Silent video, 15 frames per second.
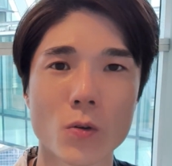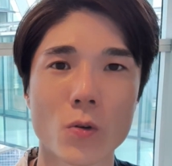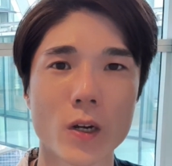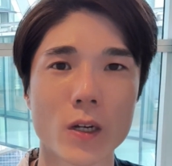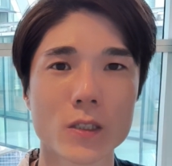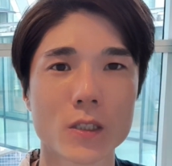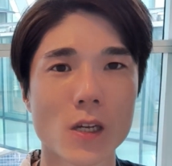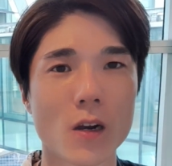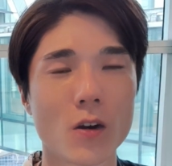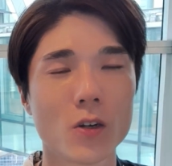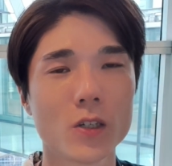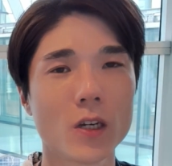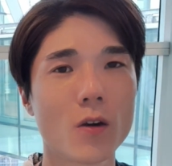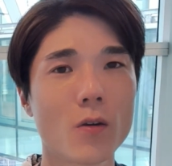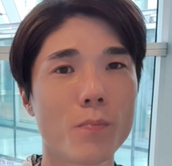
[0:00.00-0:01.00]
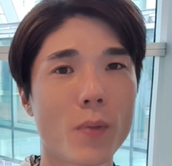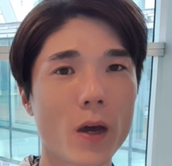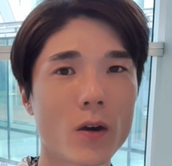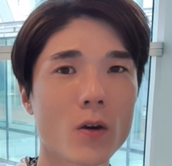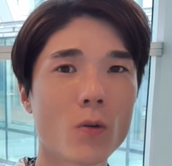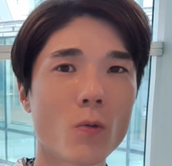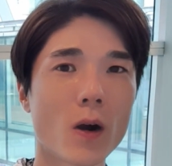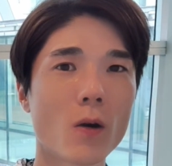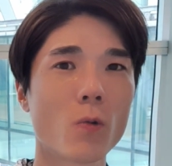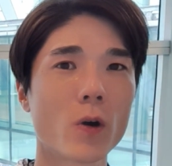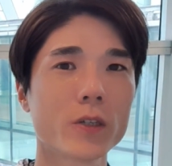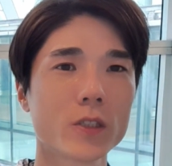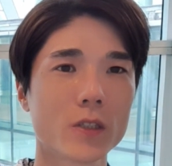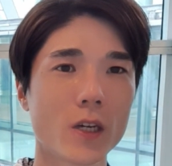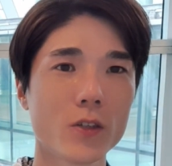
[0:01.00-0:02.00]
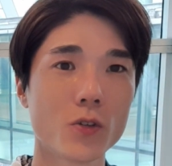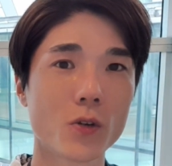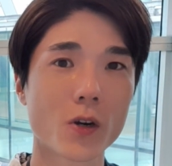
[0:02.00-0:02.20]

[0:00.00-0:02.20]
Korean salary are better or worse than your